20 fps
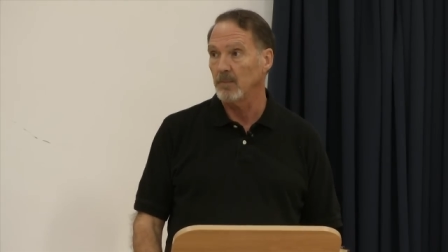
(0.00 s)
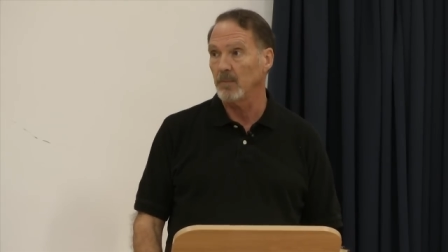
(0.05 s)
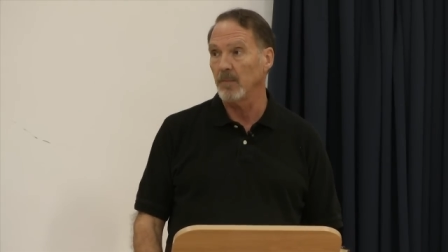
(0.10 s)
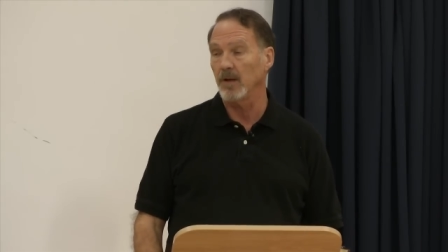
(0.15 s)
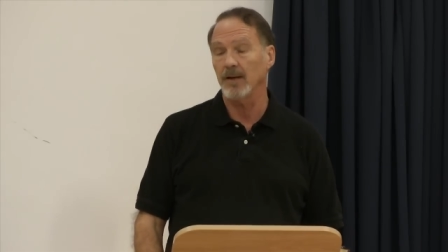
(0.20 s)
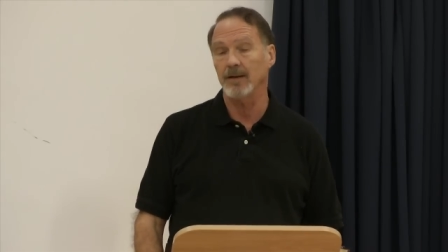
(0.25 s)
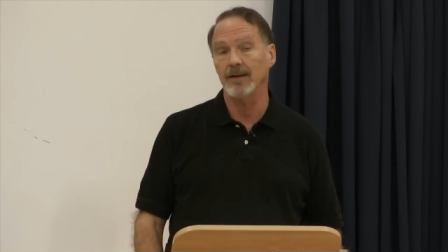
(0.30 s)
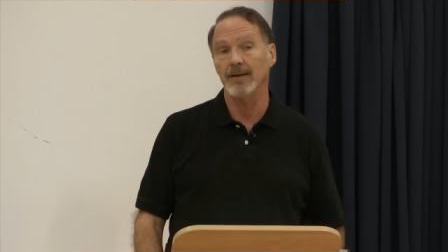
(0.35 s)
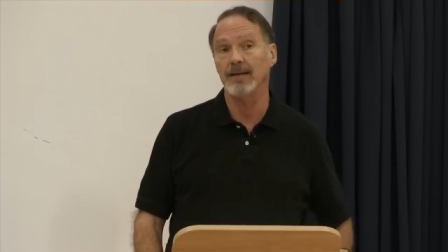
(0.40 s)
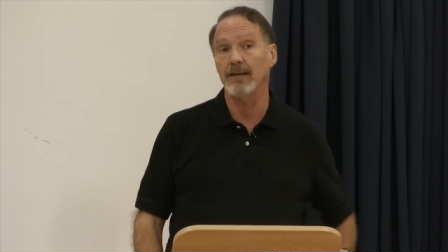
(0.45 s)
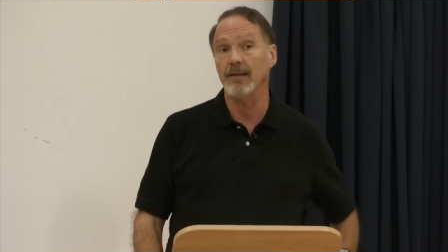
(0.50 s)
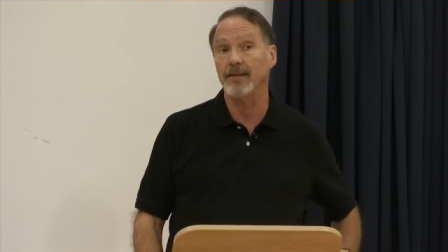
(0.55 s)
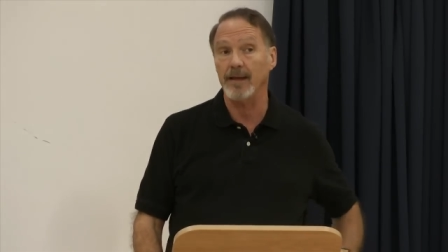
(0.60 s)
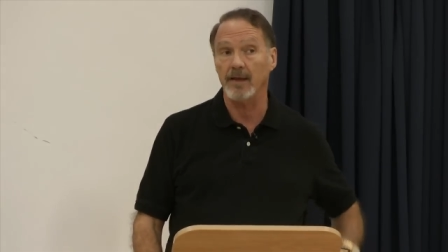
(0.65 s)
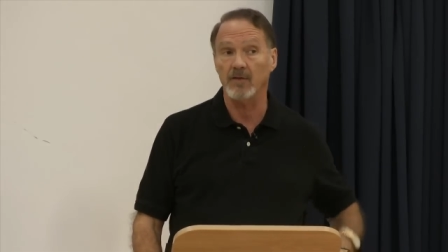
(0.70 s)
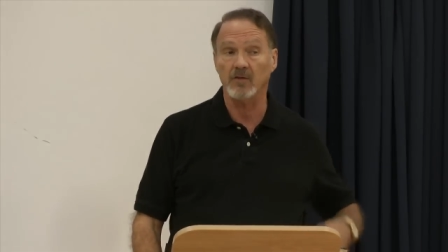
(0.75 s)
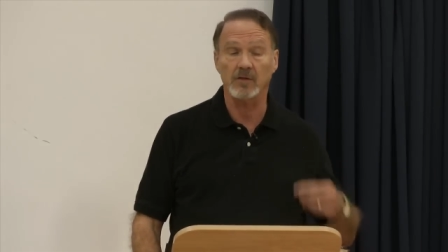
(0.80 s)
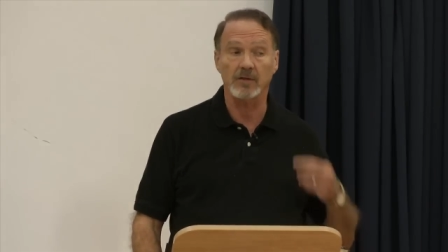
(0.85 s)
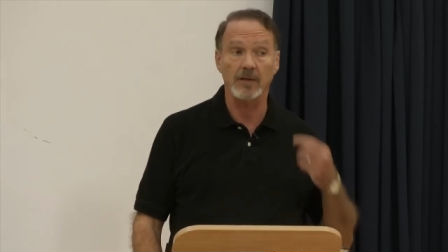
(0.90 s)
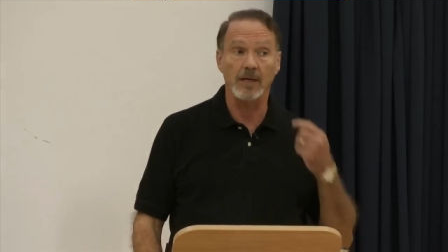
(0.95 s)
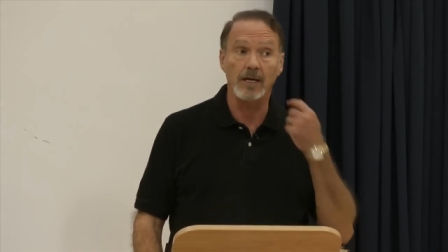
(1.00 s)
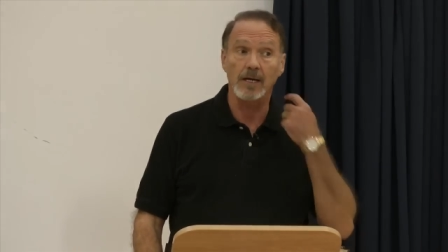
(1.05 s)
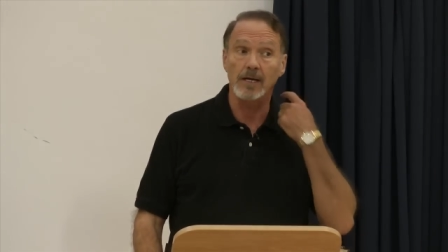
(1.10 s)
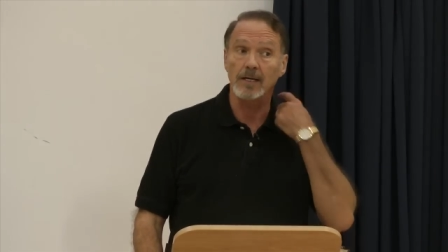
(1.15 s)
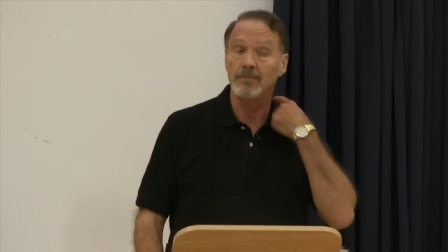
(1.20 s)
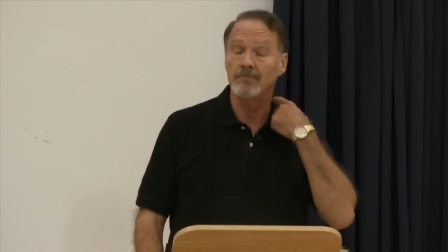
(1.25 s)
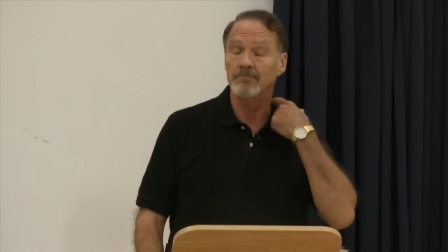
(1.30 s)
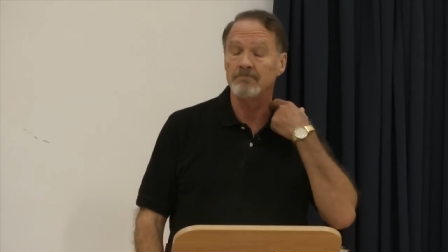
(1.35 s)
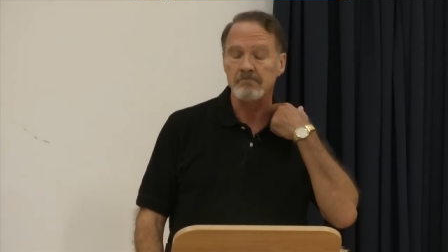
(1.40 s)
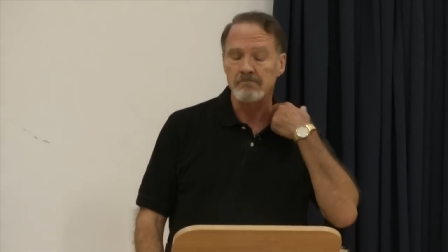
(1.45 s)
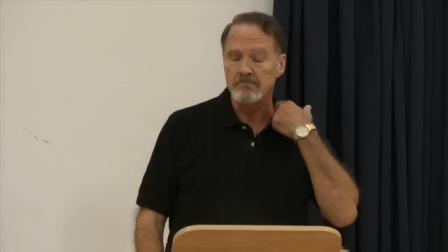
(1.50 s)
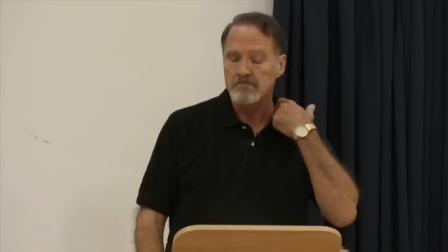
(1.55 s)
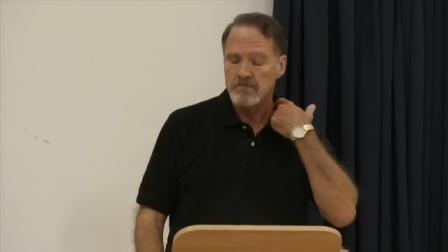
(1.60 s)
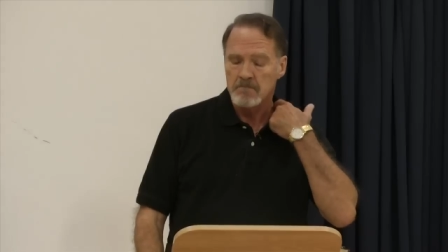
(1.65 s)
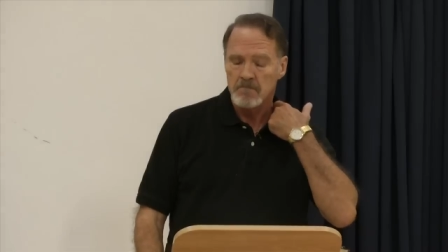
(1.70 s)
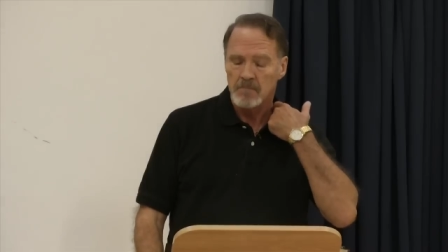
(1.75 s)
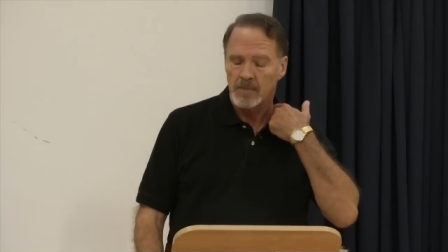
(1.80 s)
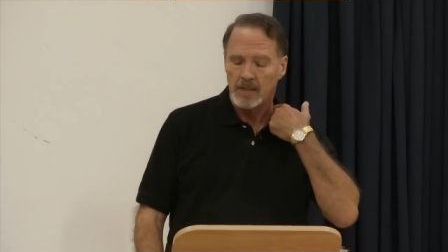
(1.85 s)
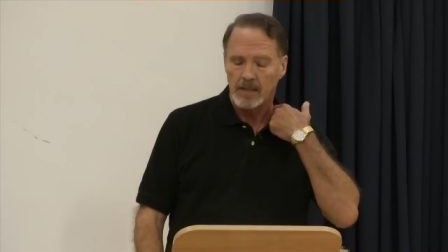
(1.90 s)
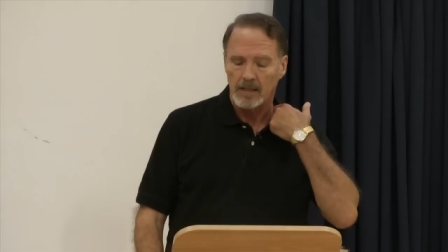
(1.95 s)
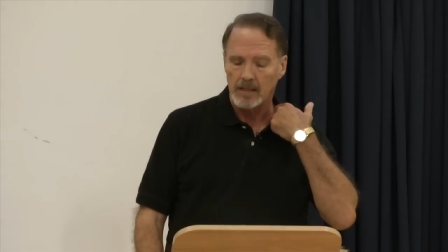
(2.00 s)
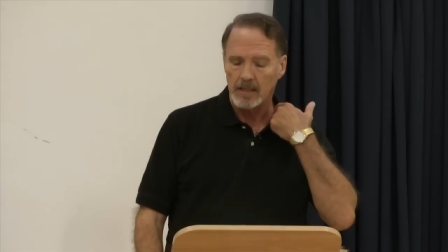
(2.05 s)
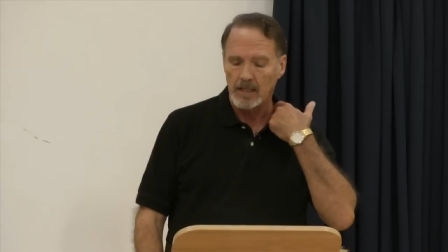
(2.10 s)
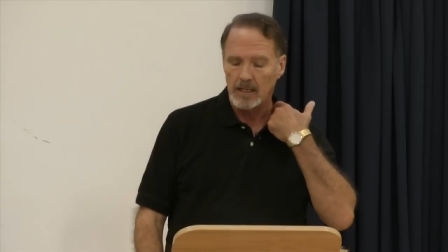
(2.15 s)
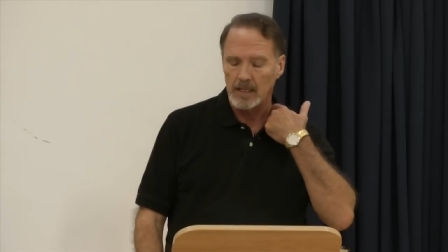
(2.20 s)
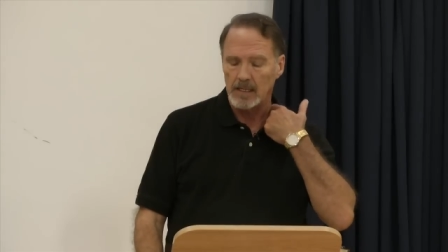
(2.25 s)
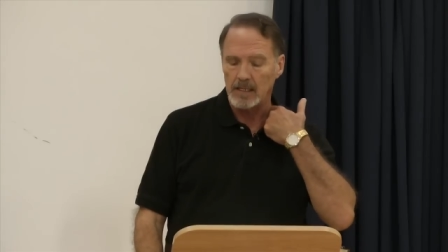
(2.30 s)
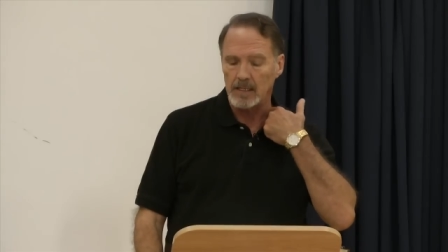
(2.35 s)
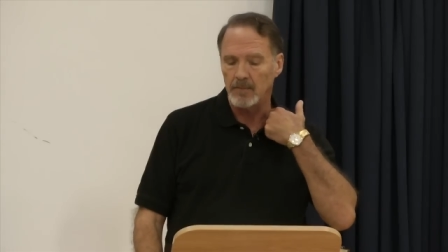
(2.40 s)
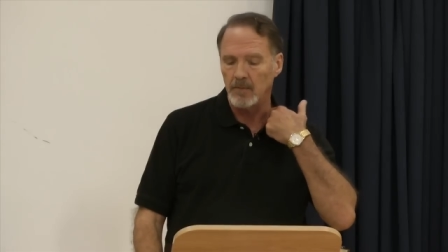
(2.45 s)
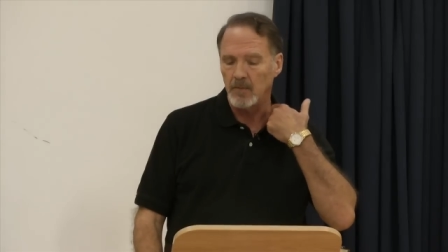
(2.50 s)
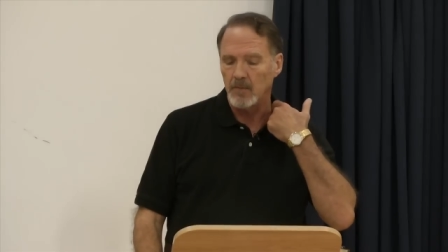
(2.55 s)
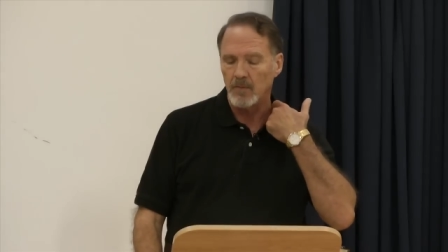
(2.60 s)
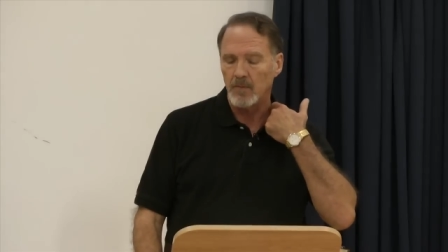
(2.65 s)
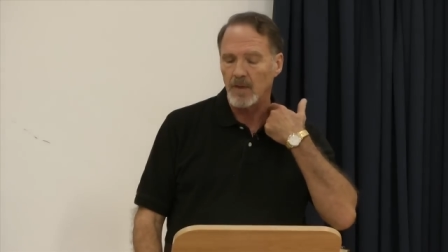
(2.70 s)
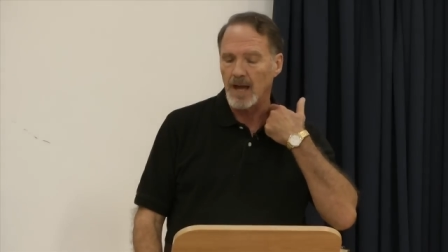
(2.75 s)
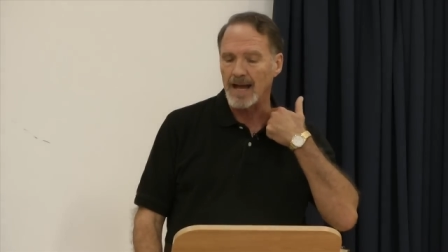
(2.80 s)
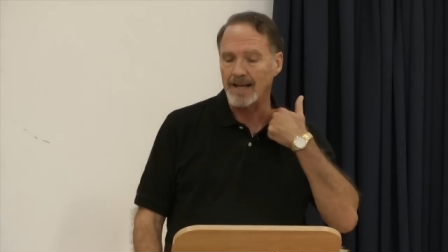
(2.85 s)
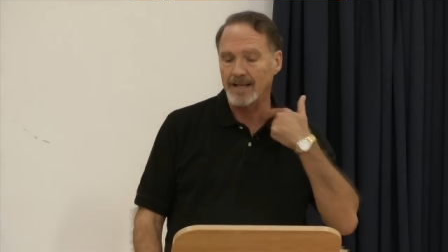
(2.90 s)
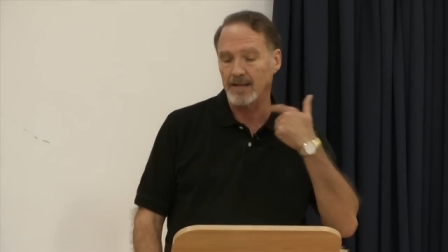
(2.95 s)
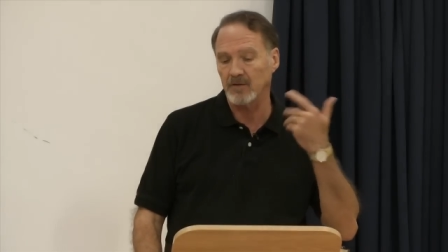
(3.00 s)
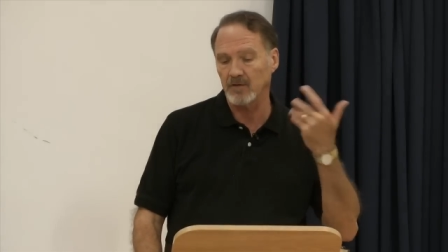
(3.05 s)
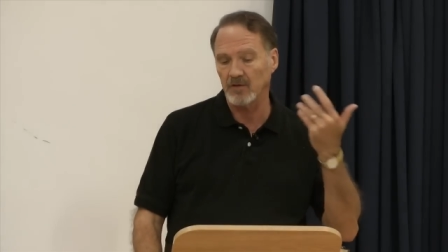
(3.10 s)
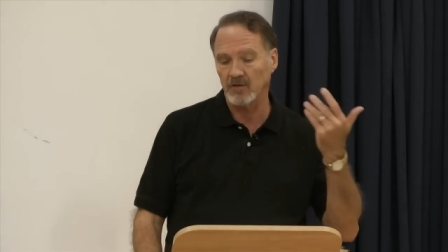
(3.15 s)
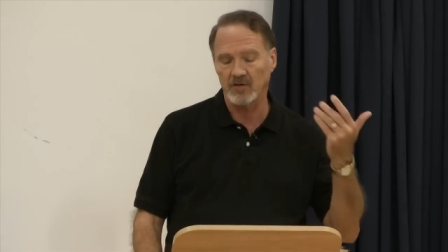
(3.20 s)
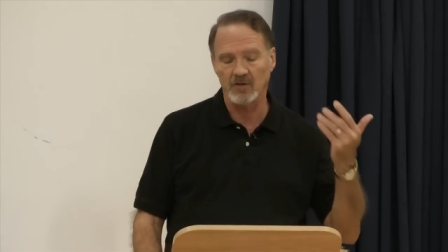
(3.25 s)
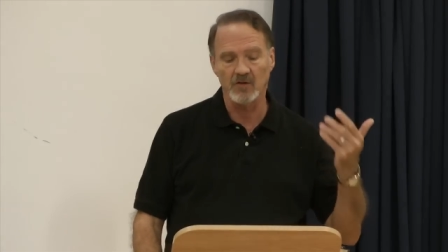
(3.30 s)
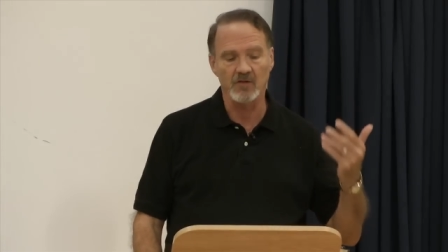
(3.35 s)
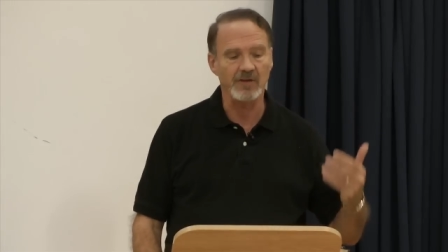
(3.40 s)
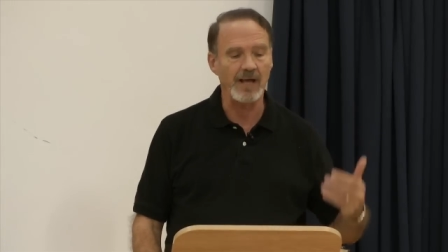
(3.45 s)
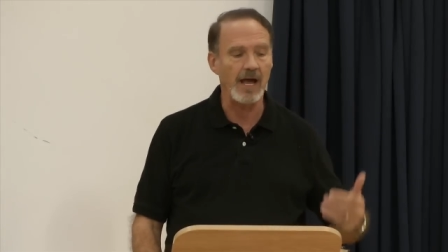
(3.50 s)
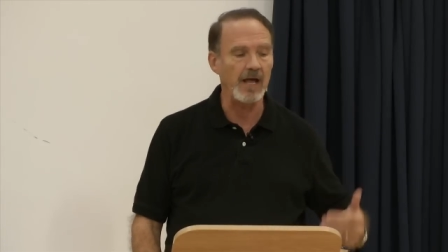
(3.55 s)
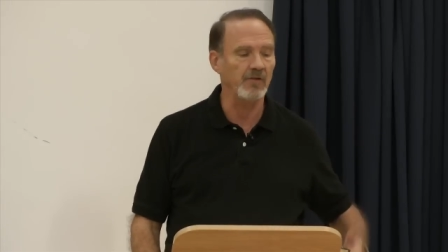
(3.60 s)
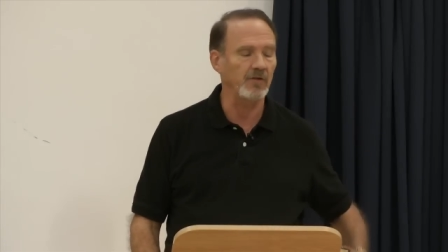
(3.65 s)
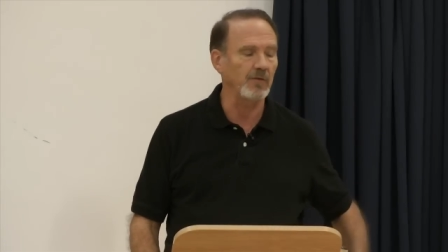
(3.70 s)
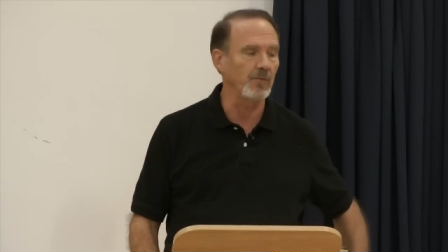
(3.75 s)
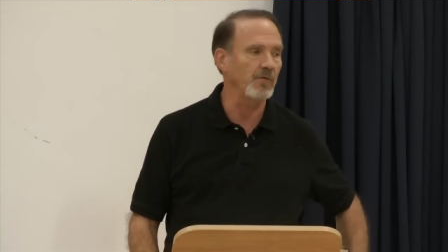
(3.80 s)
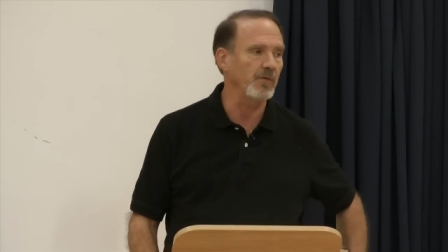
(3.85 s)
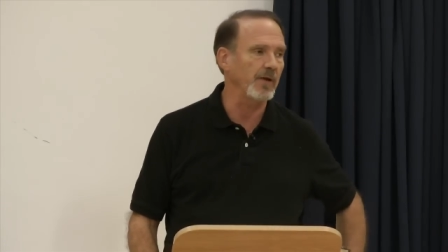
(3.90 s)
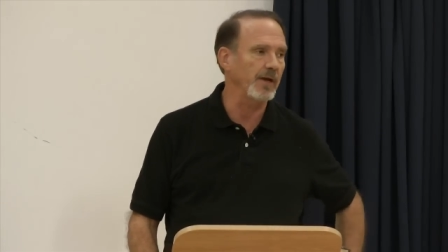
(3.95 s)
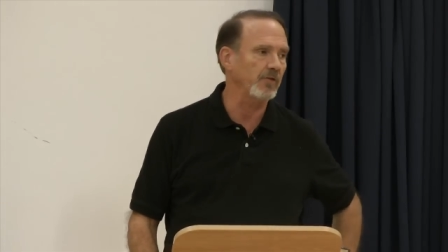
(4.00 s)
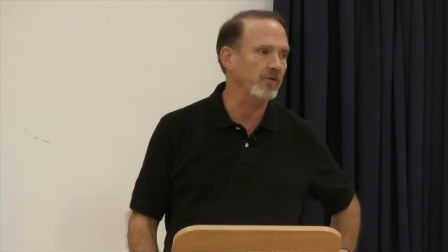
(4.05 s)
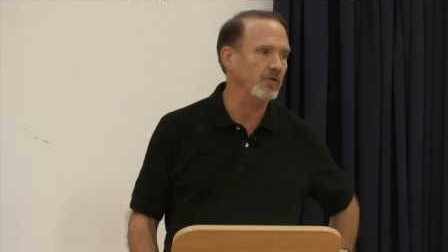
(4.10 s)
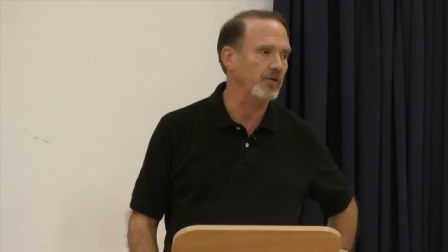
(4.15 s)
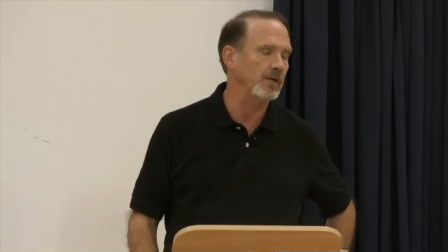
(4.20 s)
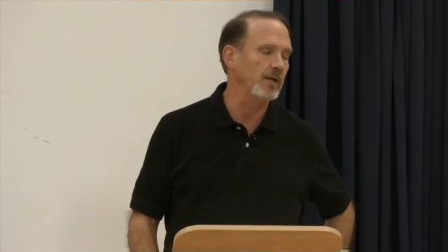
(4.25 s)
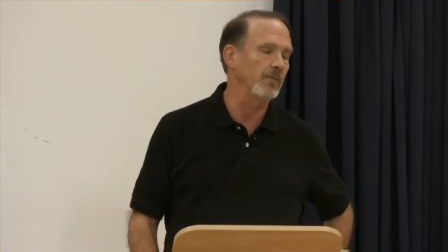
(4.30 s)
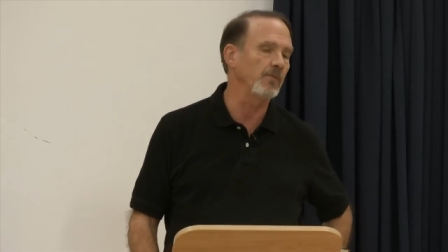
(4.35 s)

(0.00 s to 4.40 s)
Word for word: But in any case, I get this sinus infection,